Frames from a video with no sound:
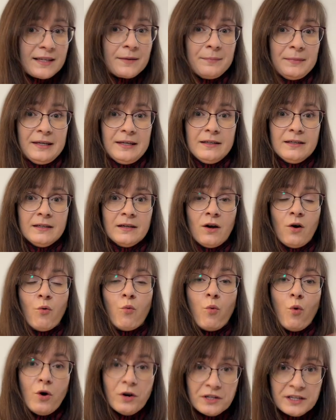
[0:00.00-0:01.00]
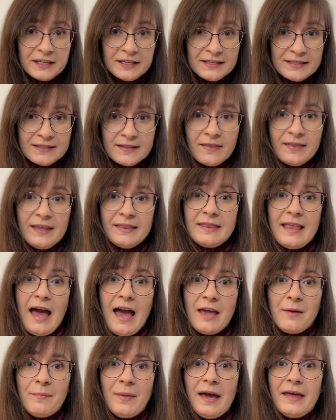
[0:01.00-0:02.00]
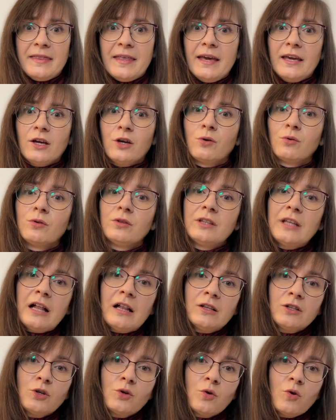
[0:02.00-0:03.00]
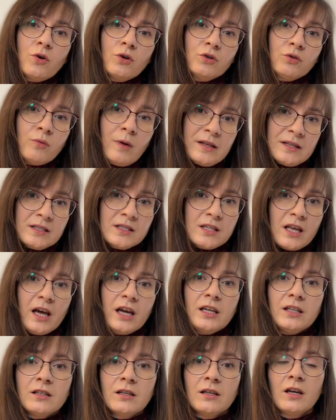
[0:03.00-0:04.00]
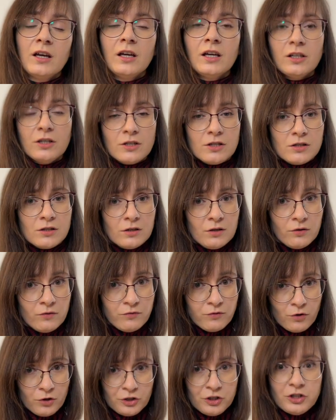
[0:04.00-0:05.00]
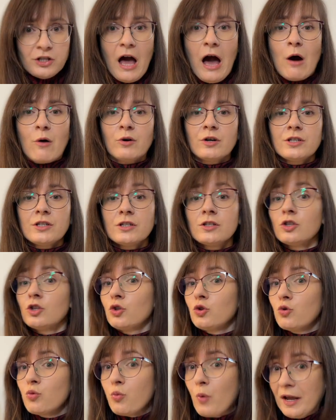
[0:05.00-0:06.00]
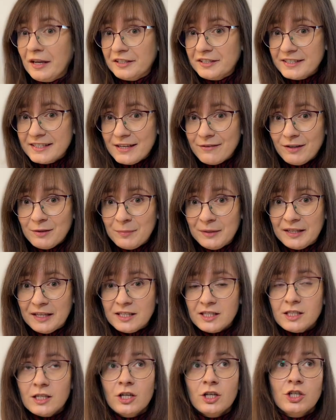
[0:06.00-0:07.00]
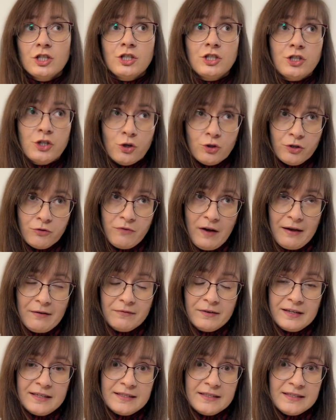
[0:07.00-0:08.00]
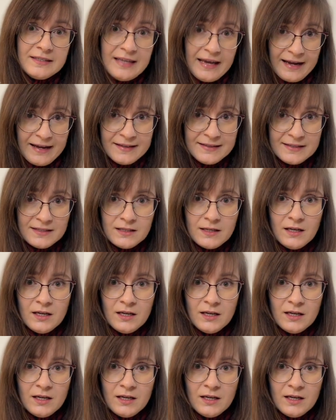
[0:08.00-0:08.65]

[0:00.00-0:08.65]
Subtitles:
me what is the time, and I could tell you on one side it is 14 hours, 27 minutes, 35 seconds.